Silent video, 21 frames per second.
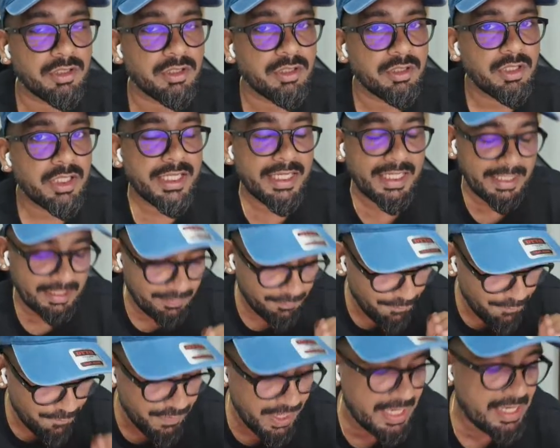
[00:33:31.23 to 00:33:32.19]
It
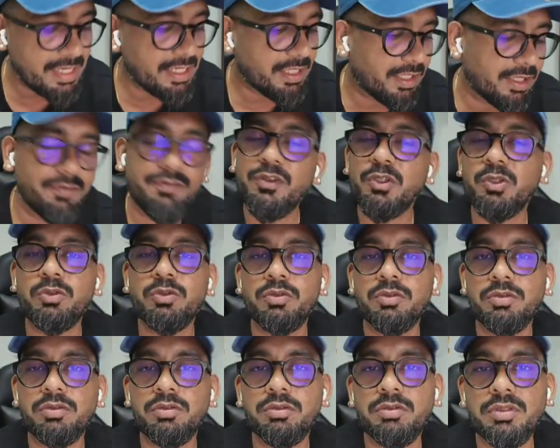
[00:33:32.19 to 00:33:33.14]
will give
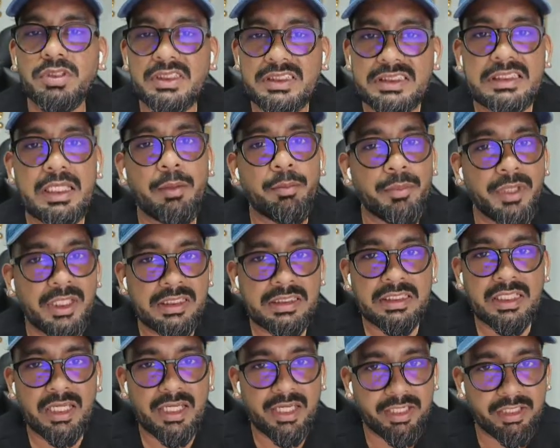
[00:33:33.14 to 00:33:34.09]
you some
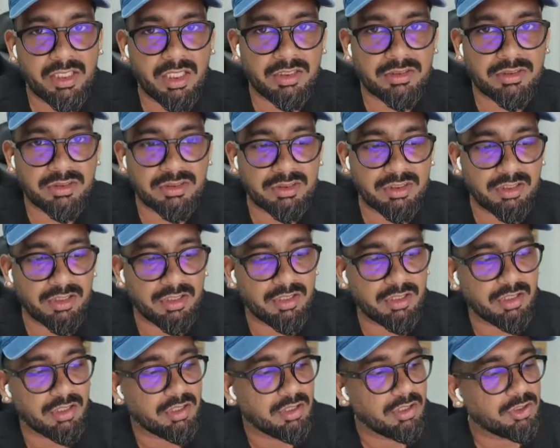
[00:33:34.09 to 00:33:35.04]
incorrect answer
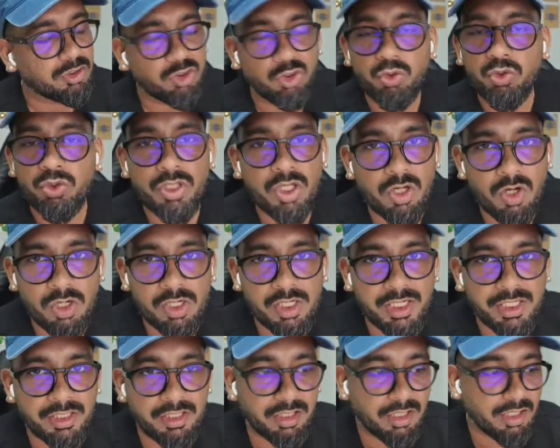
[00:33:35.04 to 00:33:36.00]
sooner or later.